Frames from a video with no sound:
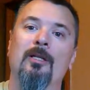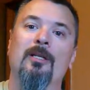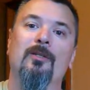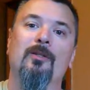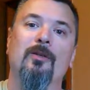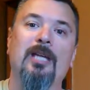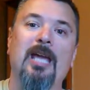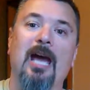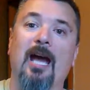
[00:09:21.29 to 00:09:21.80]

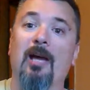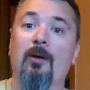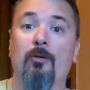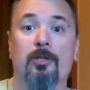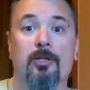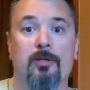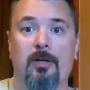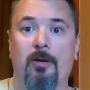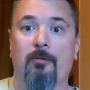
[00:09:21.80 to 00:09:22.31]
so yeah, it
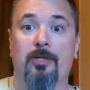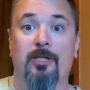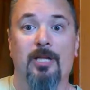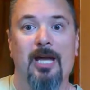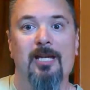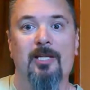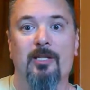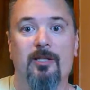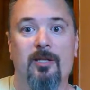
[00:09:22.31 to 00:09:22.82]
was
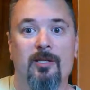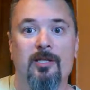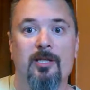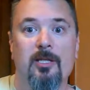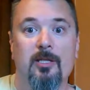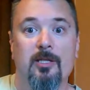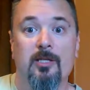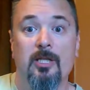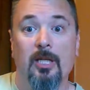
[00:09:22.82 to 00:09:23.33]
nice to
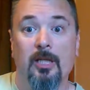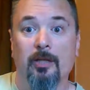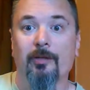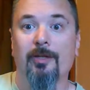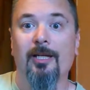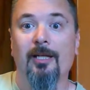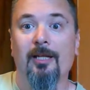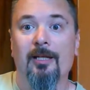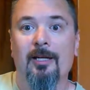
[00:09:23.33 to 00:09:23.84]
see the
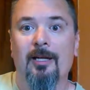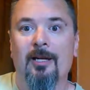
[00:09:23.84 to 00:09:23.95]
scenery,